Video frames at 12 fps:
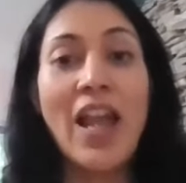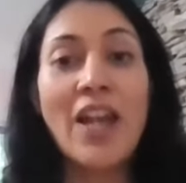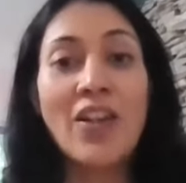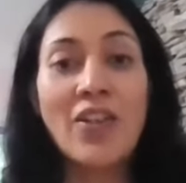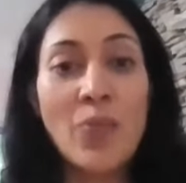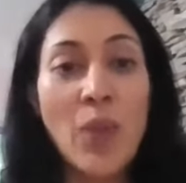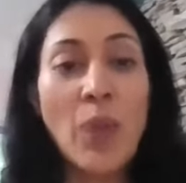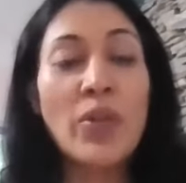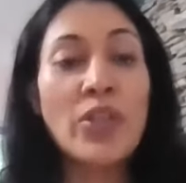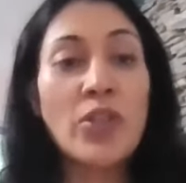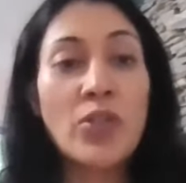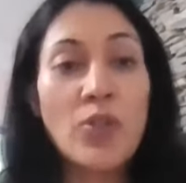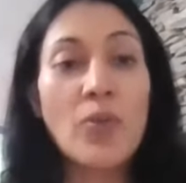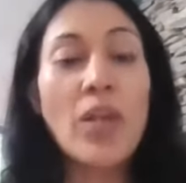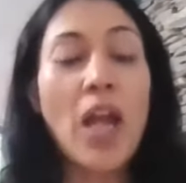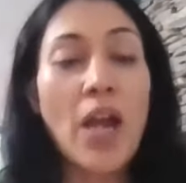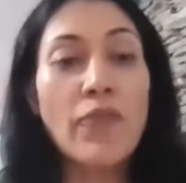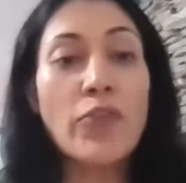and remember, you don't
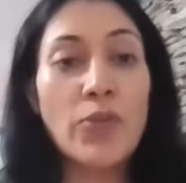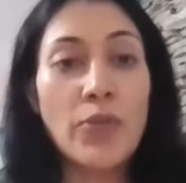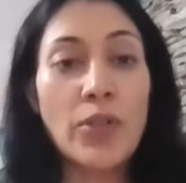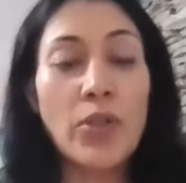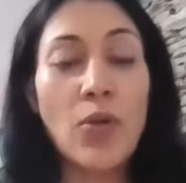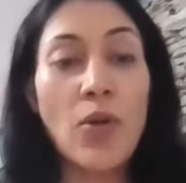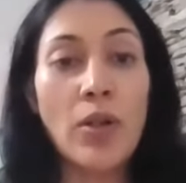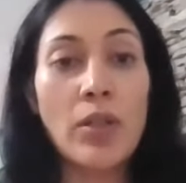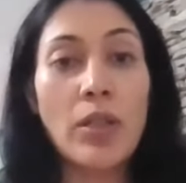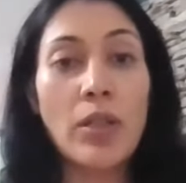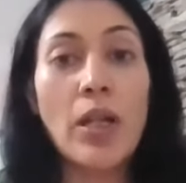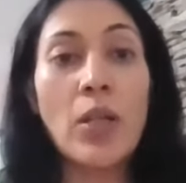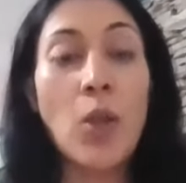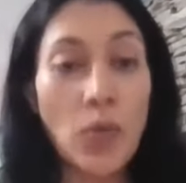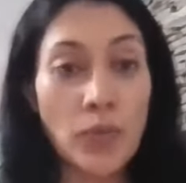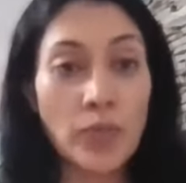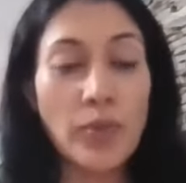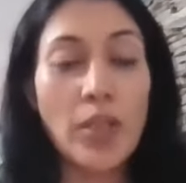have to do it all
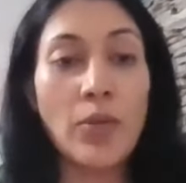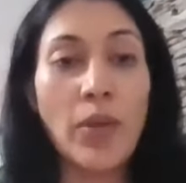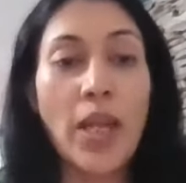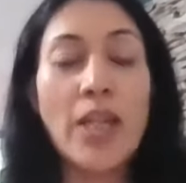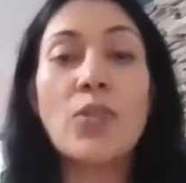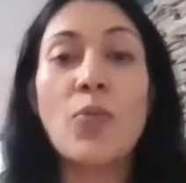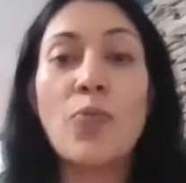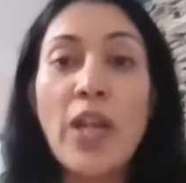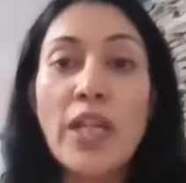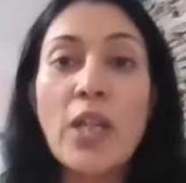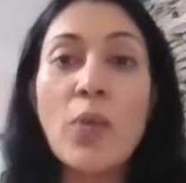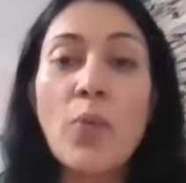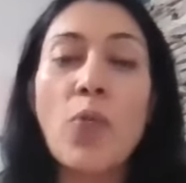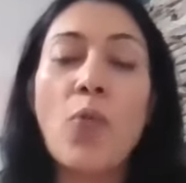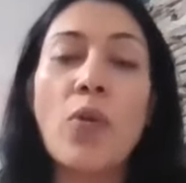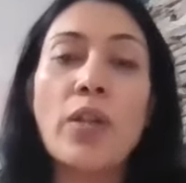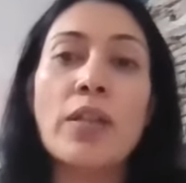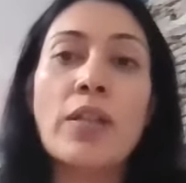alone. Okay, so very
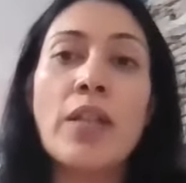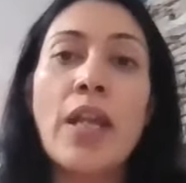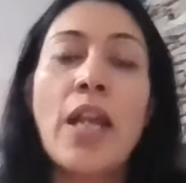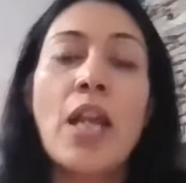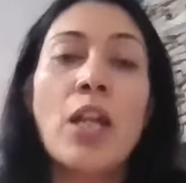important.